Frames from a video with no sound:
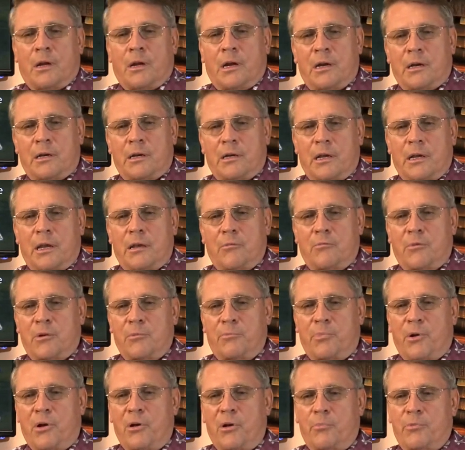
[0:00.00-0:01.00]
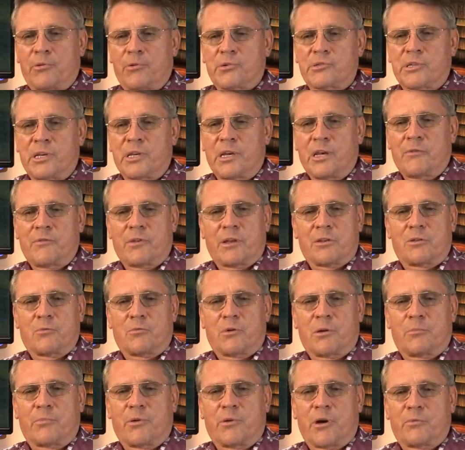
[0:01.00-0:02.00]
And when Paul perceived that the
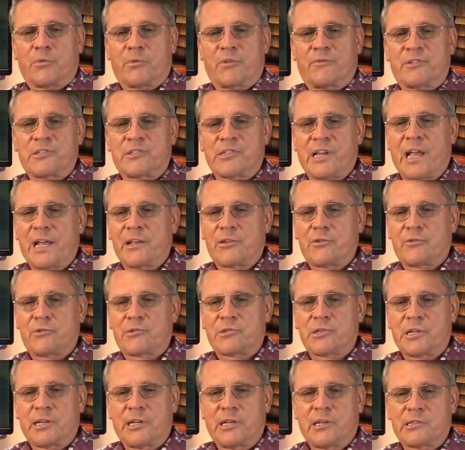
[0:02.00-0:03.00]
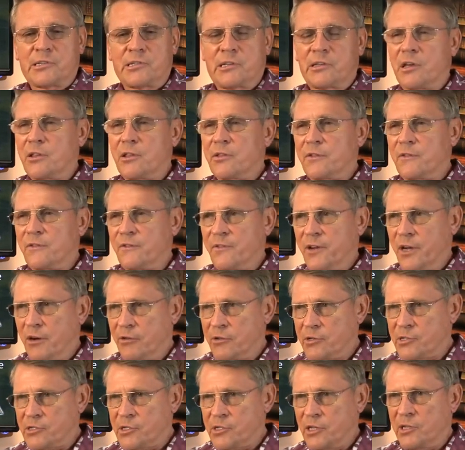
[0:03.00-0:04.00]
one part were Sadducees and the other
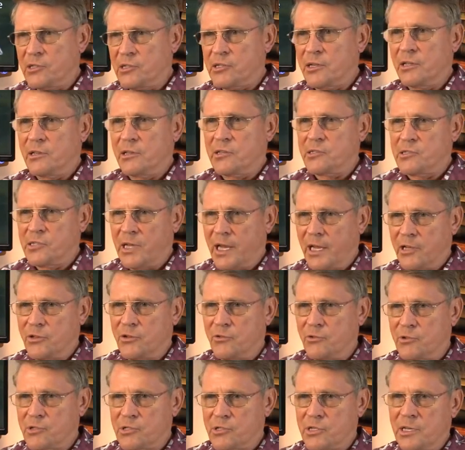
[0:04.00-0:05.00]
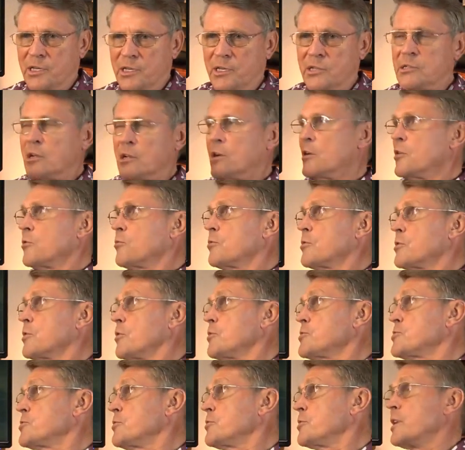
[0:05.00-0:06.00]
Pharisees. Now the Sadducees were
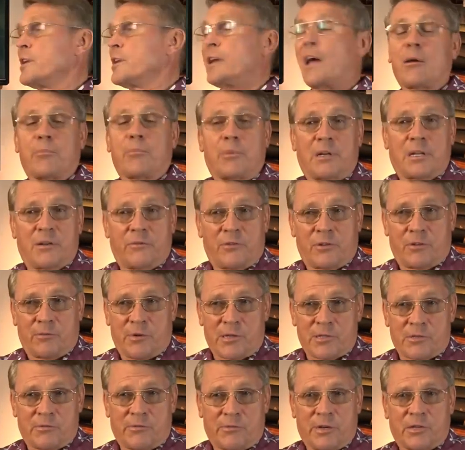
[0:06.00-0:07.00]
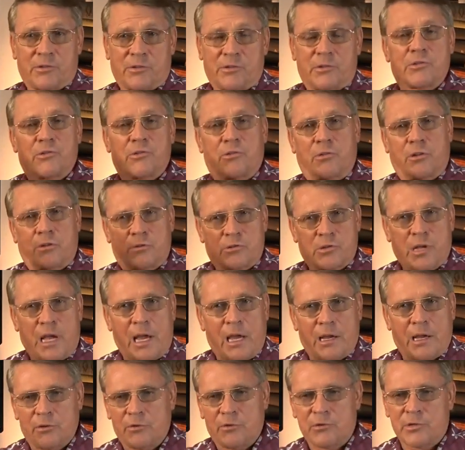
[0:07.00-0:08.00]
those who did not believe in the resurrection, so they're
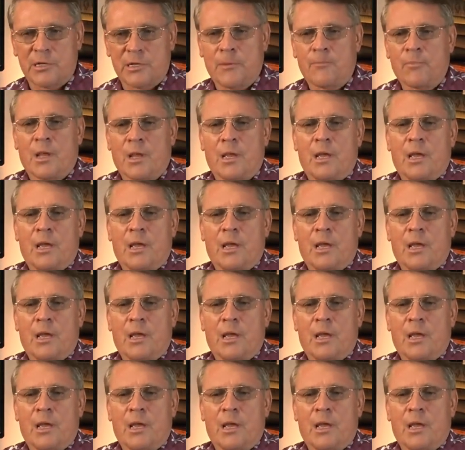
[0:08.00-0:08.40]
sad, you see.